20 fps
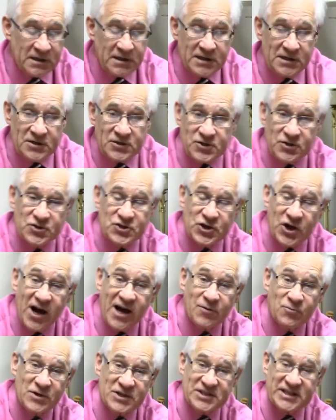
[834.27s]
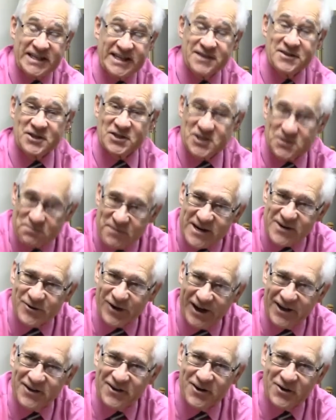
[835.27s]
So John was in the
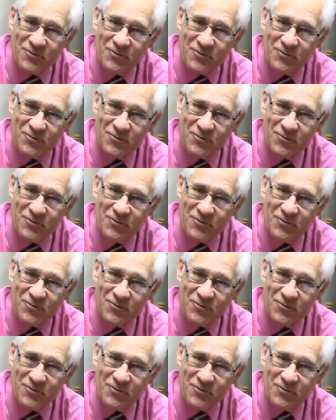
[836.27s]
Spirit on